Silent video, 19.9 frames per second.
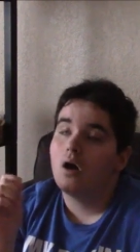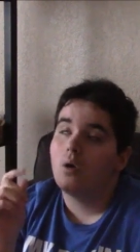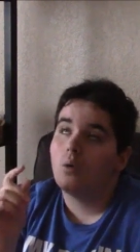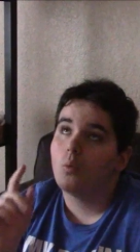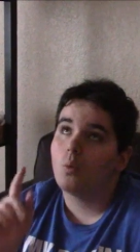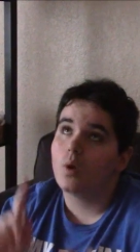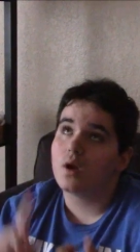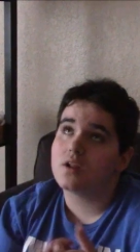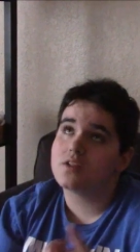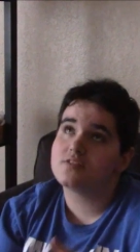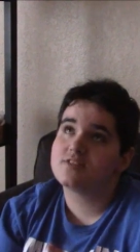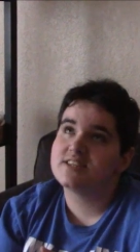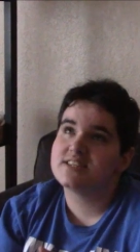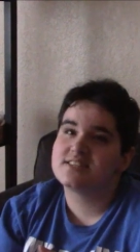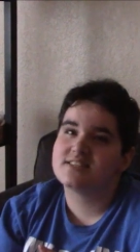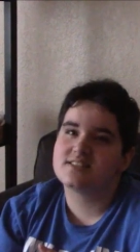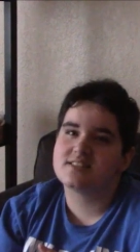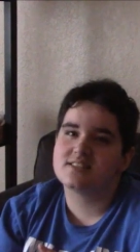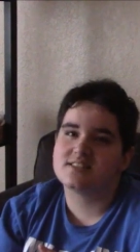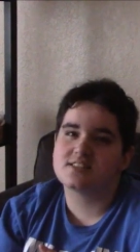One of the
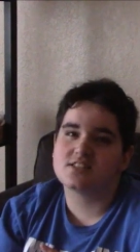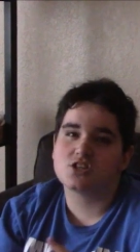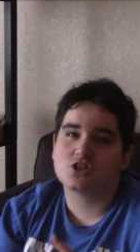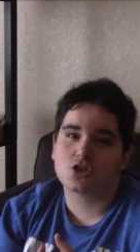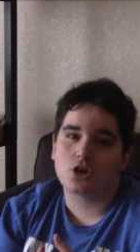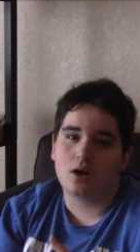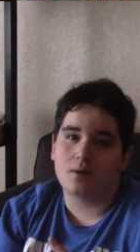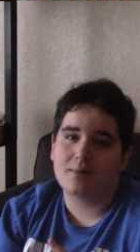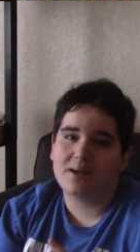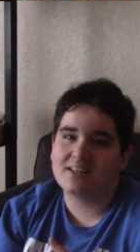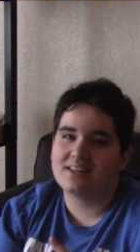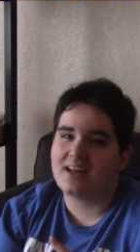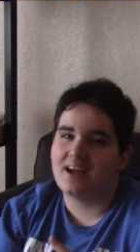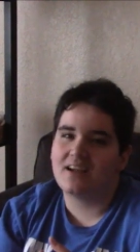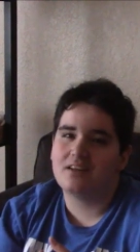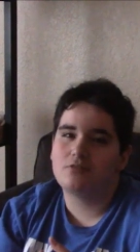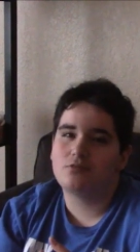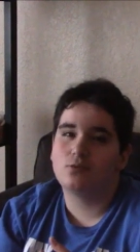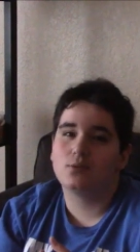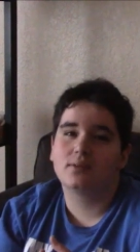reasons is the draw my
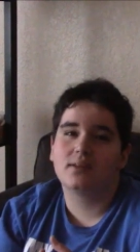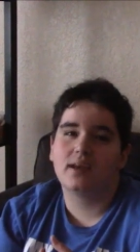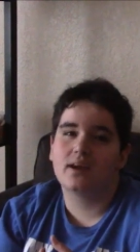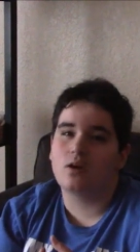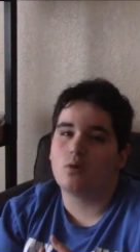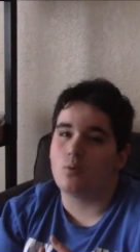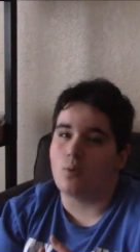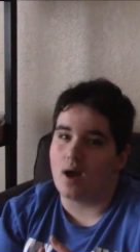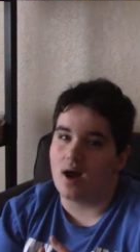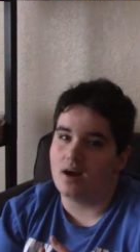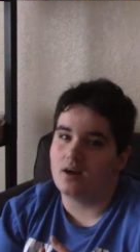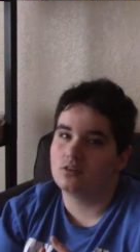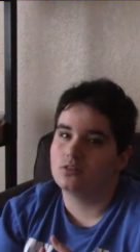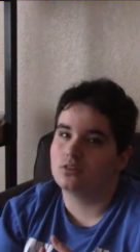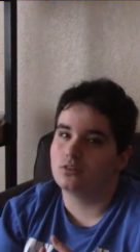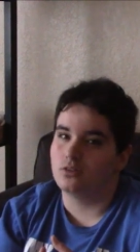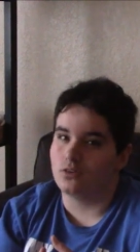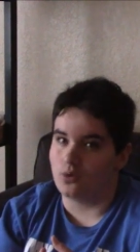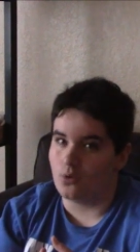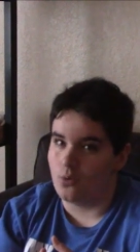life will take a while to
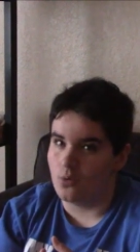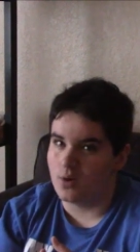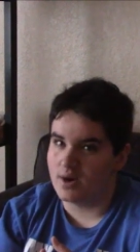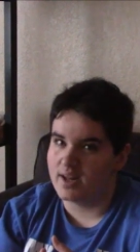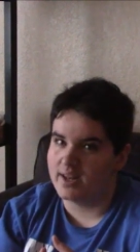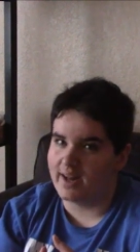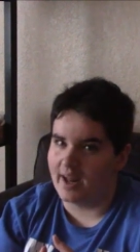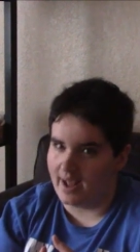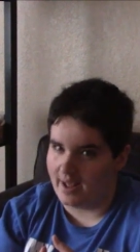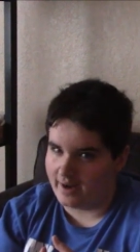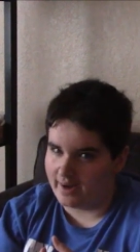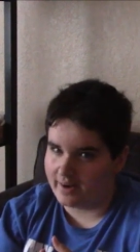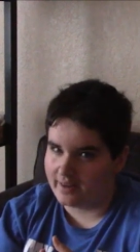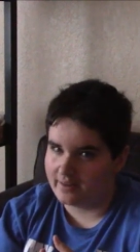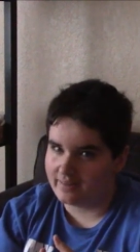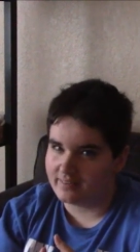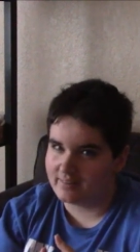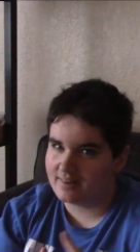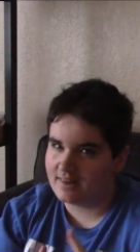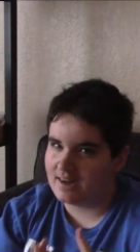record and edit
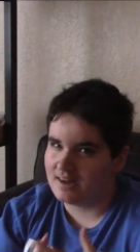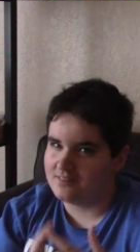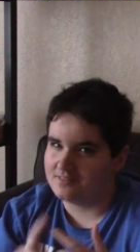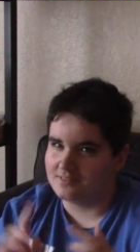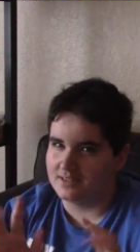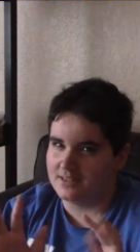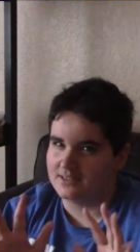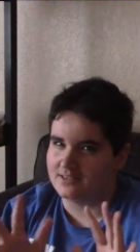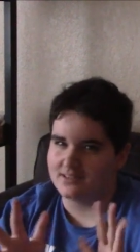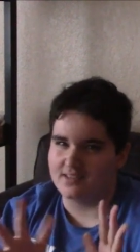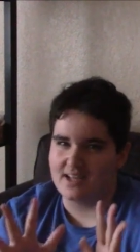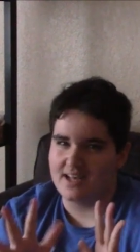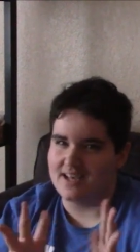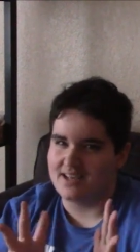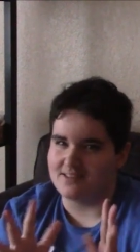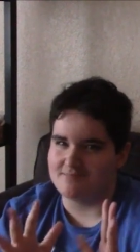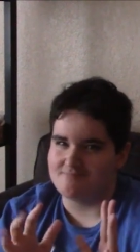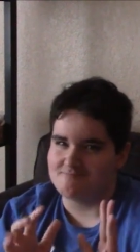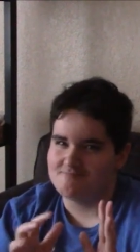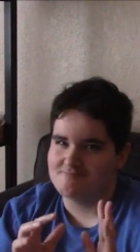and stuff and it's
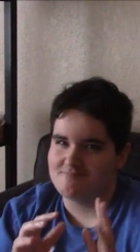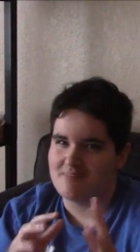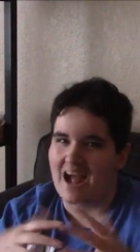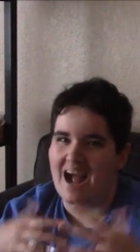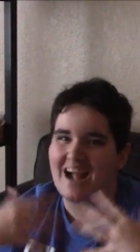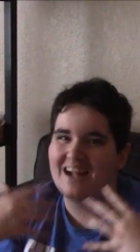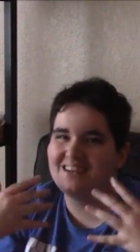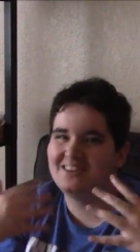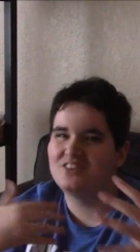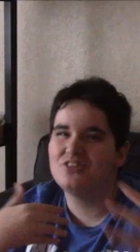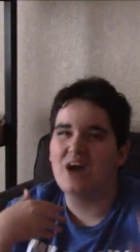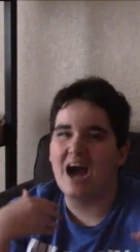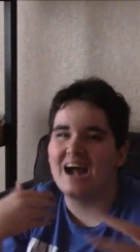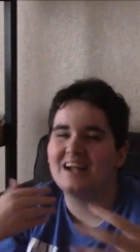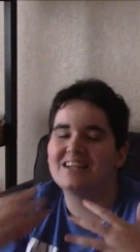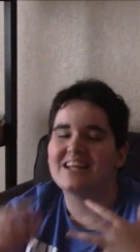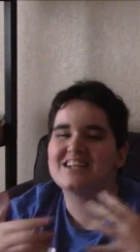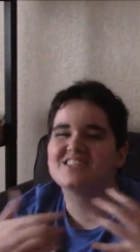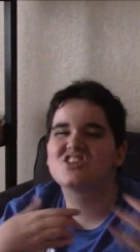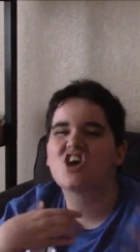like I do I
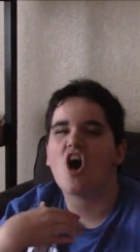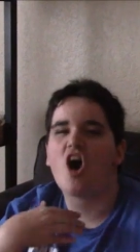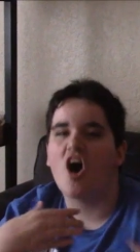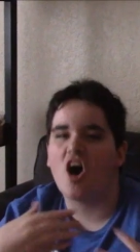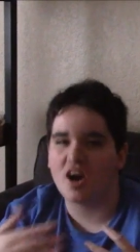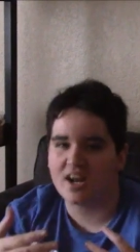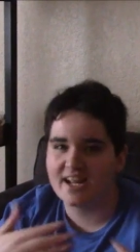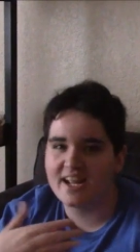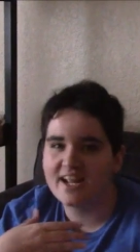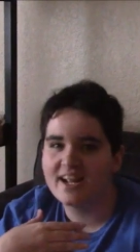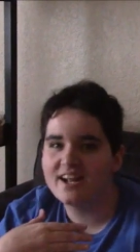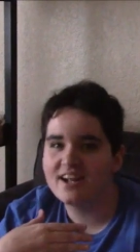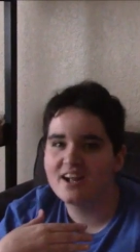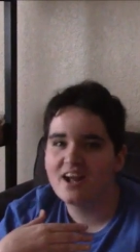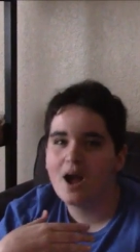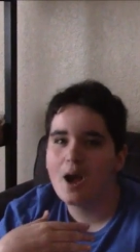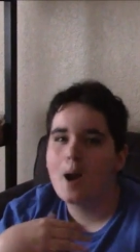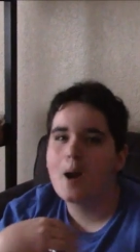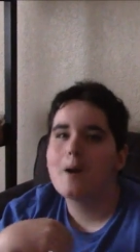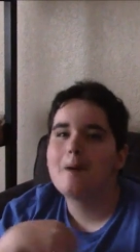like
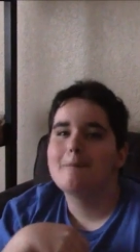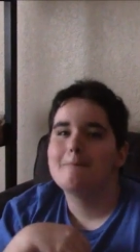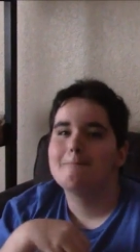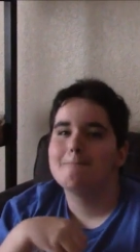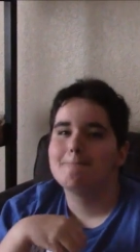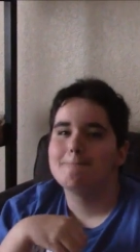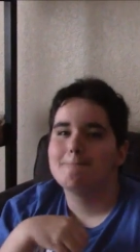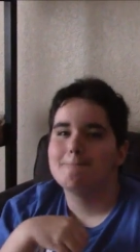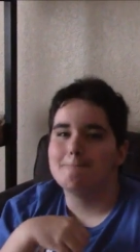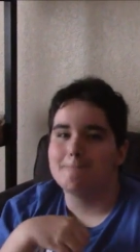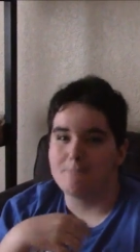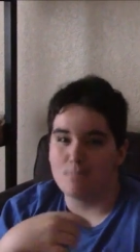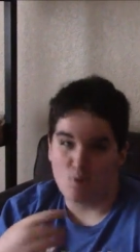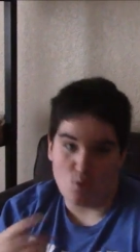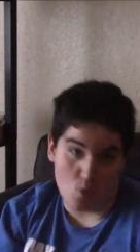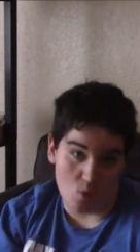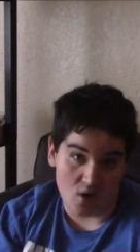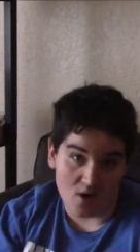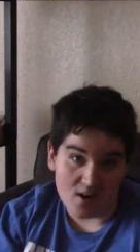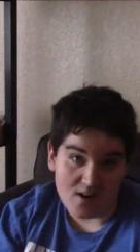talking
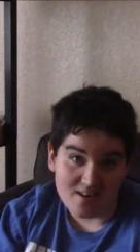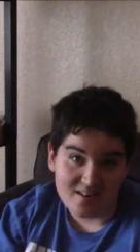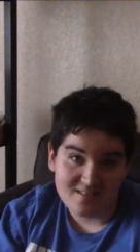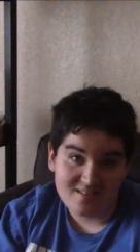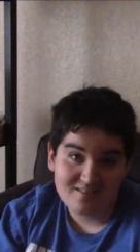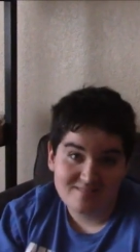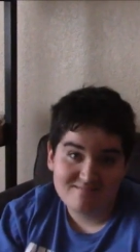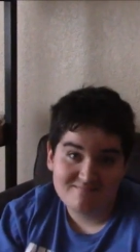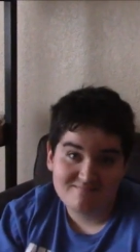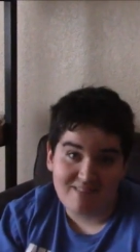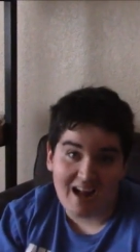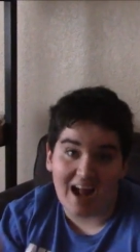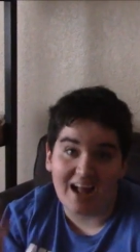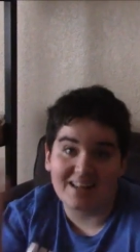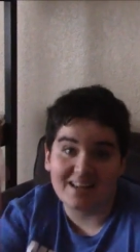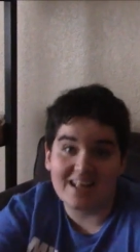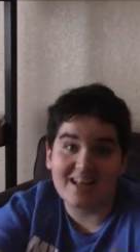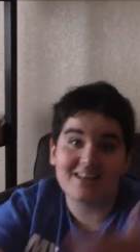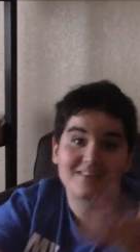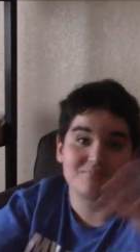more. I
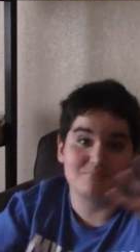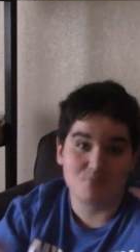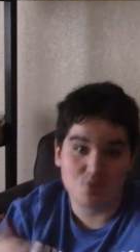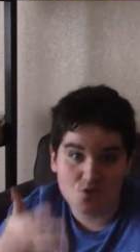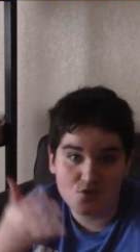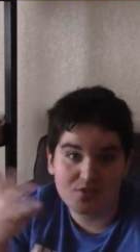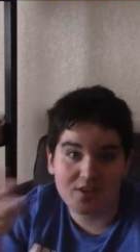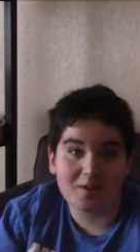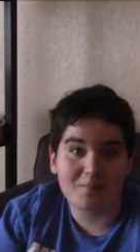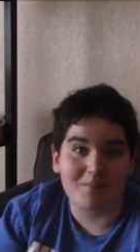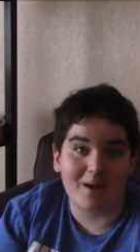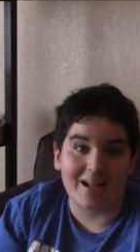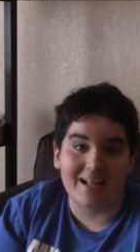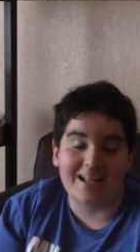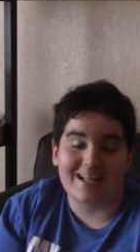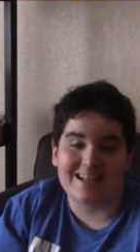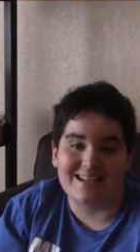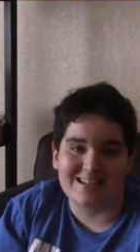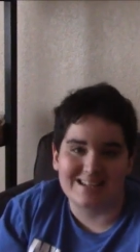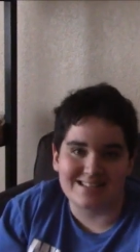like moving my
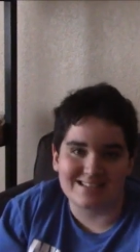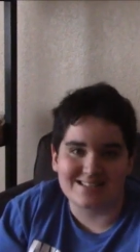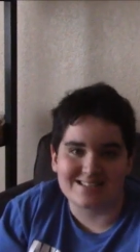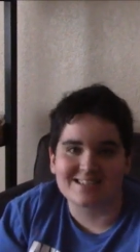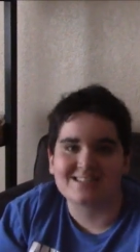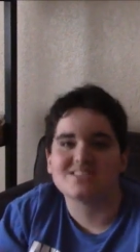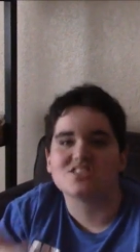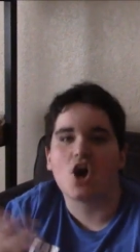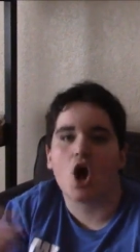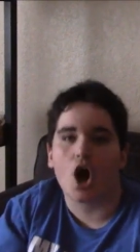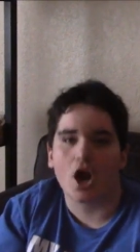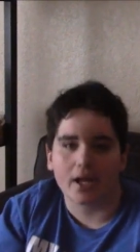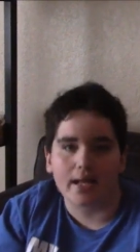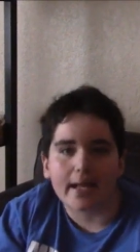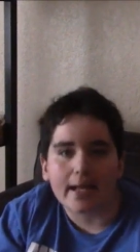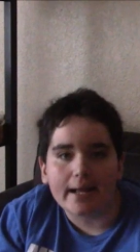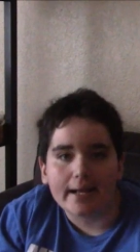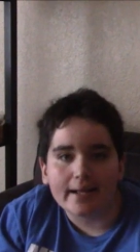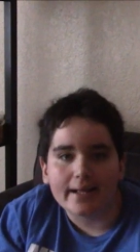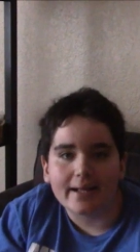hands and
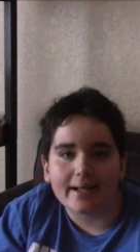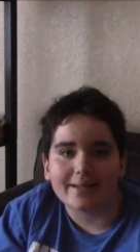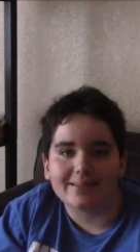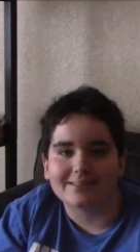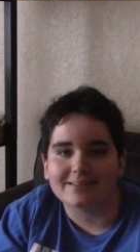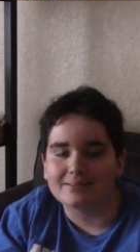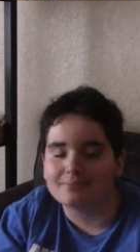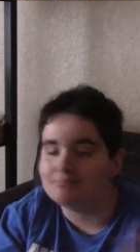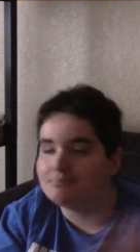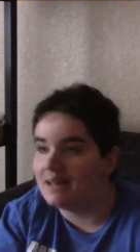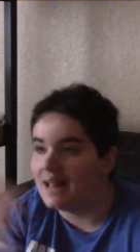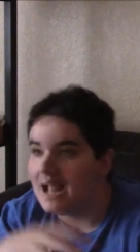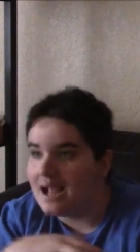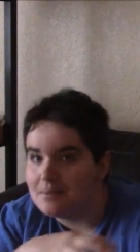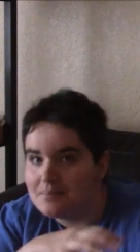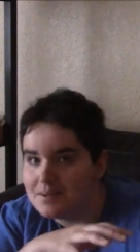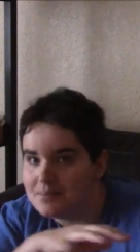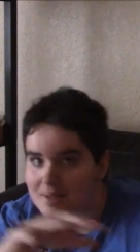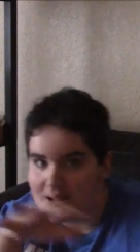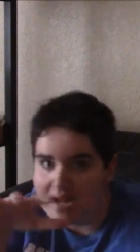talking and blah
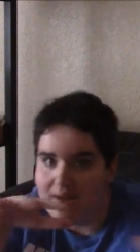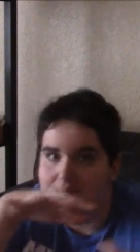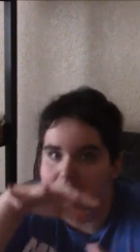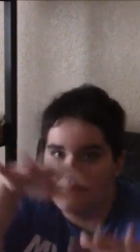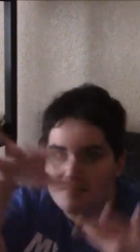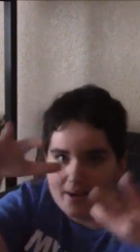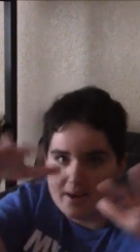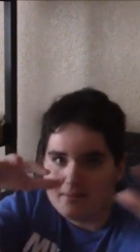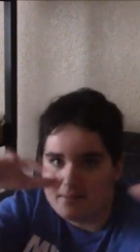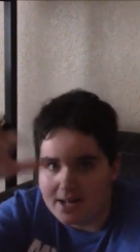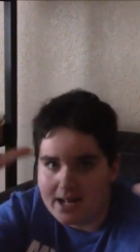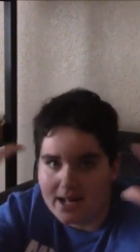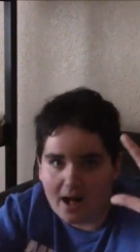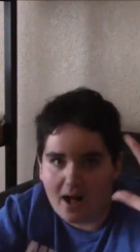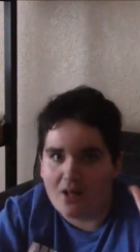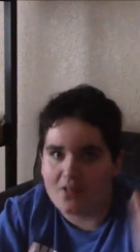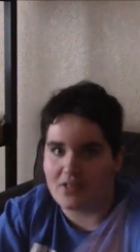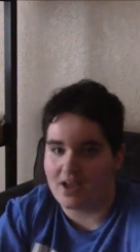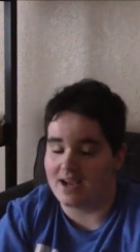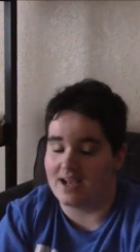blah blah blah blah, blah
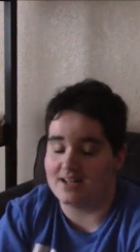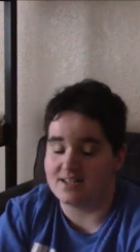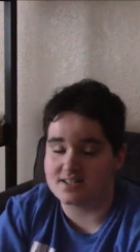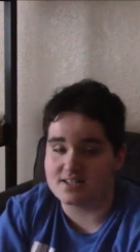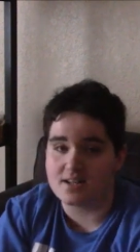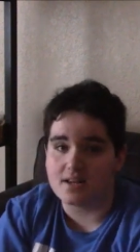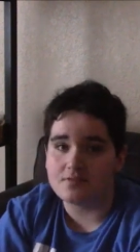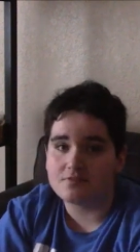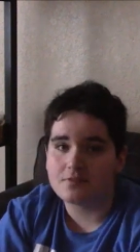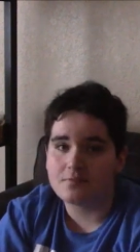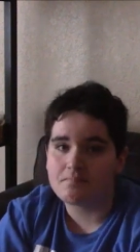all that kind of stuff.